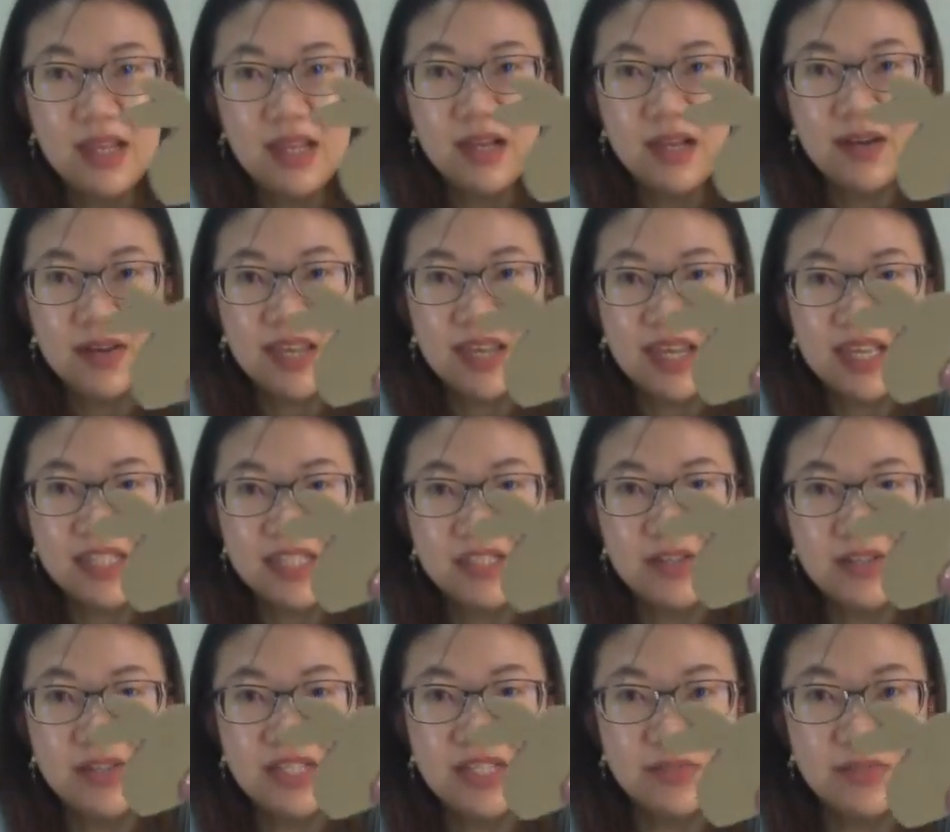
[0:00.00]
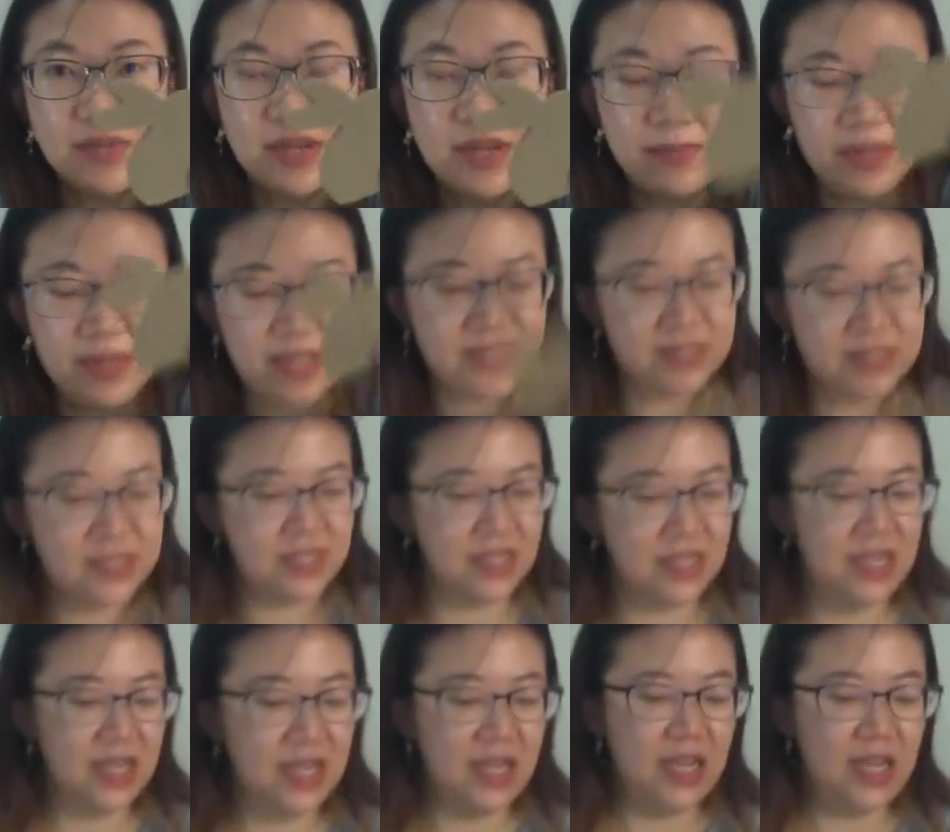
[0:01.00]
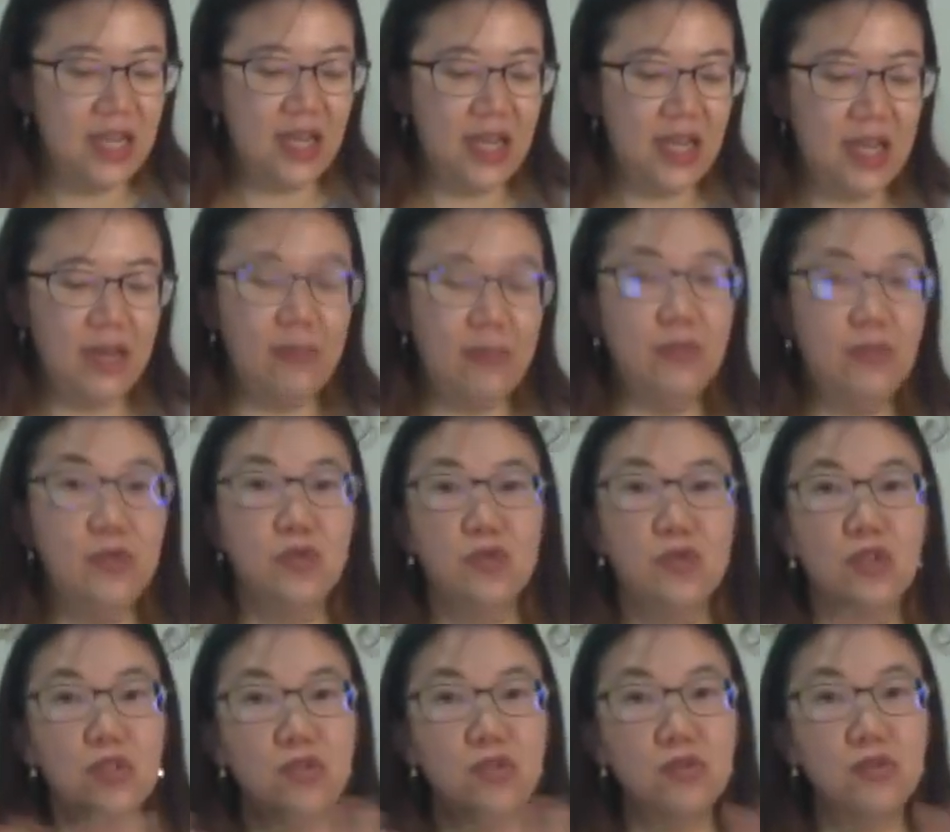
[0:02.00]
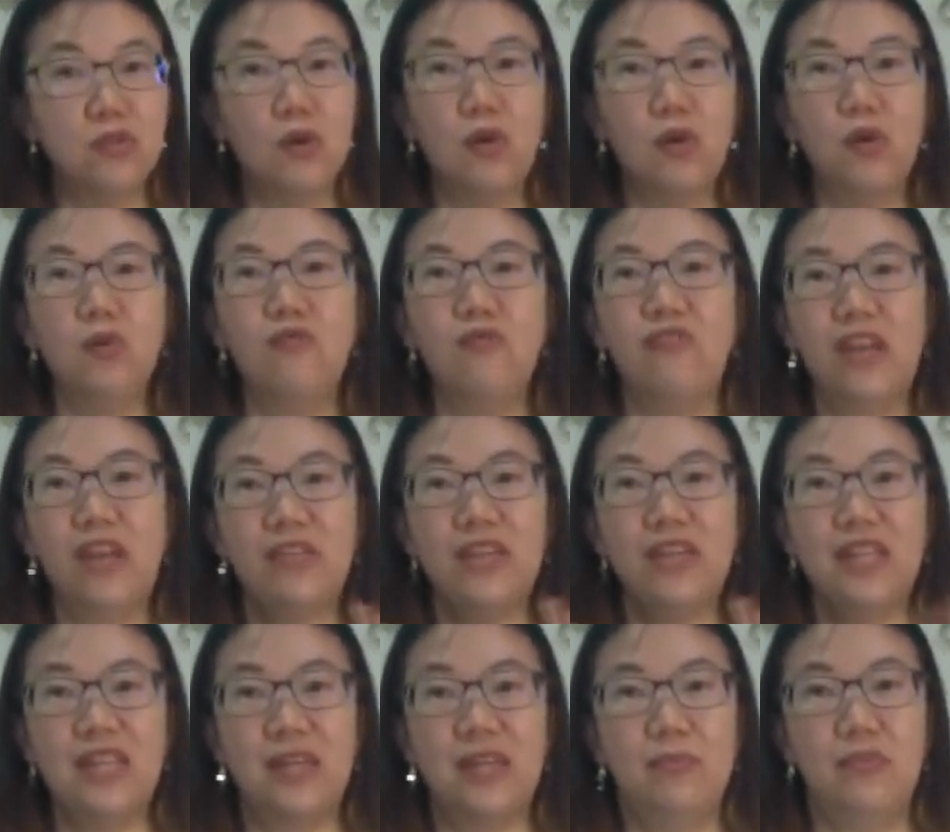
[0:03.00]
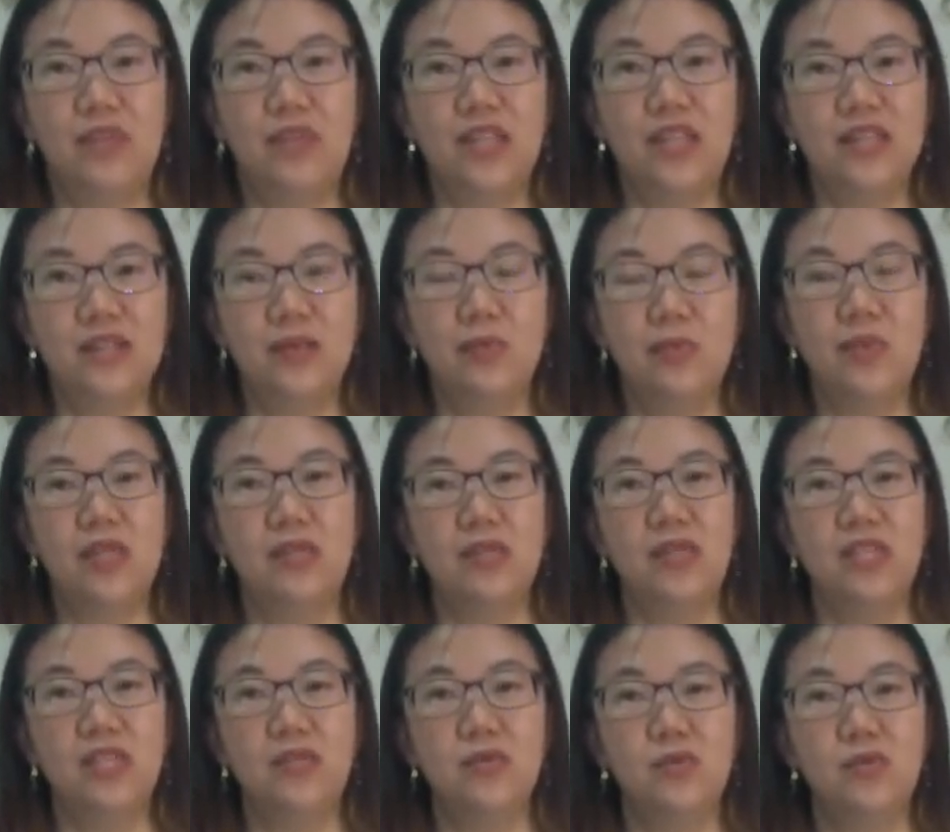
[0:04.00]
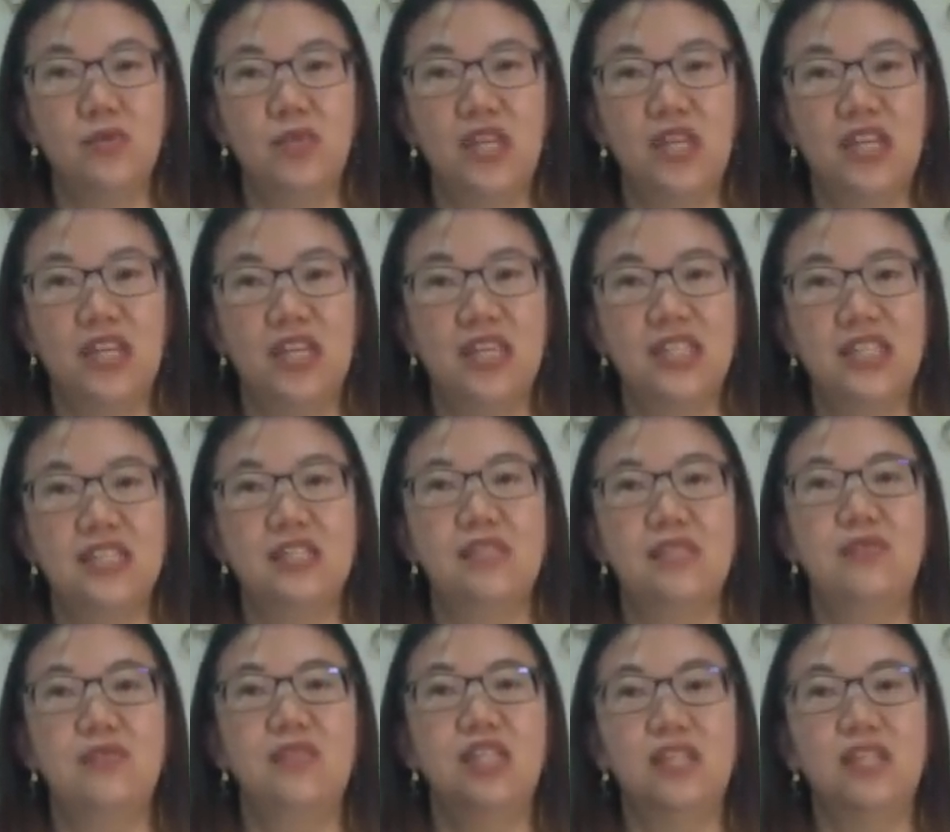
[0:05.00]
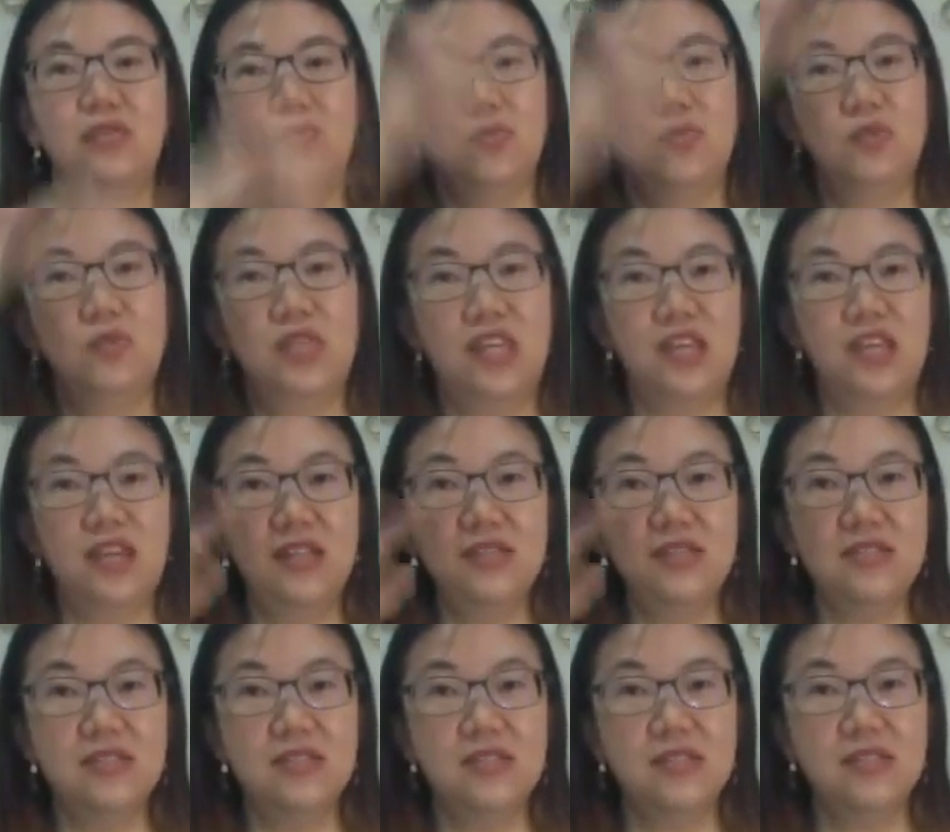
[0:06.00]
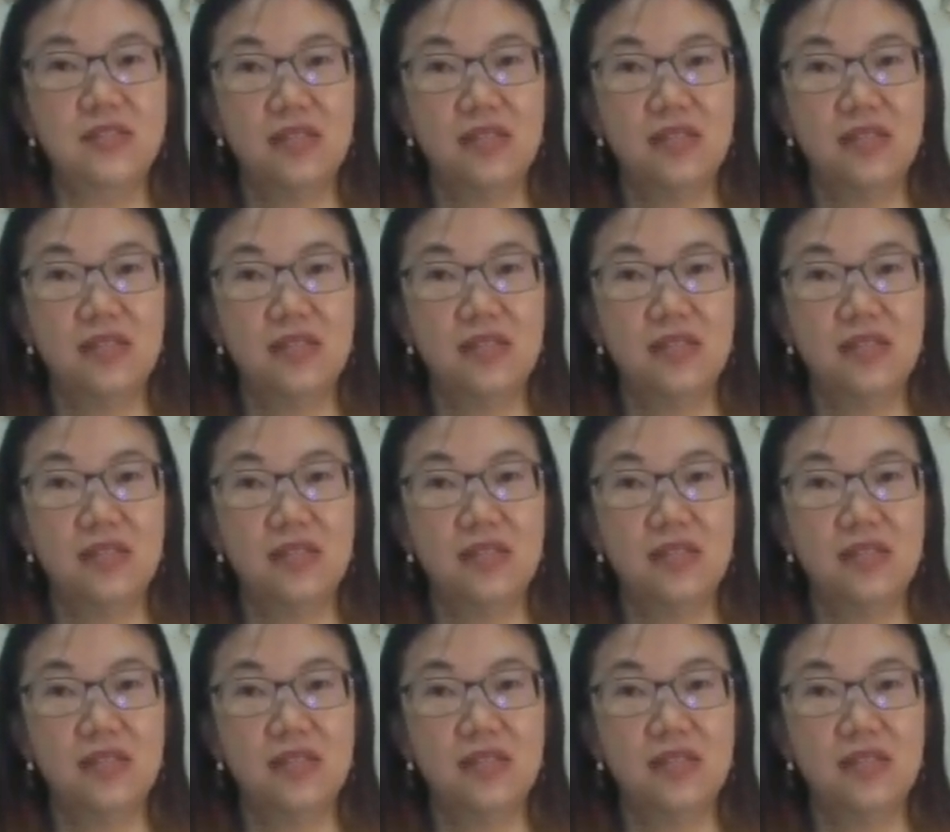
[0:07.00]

Okay, so this rabbit, do not go very elaborate. What you need to do is you need 2 ears.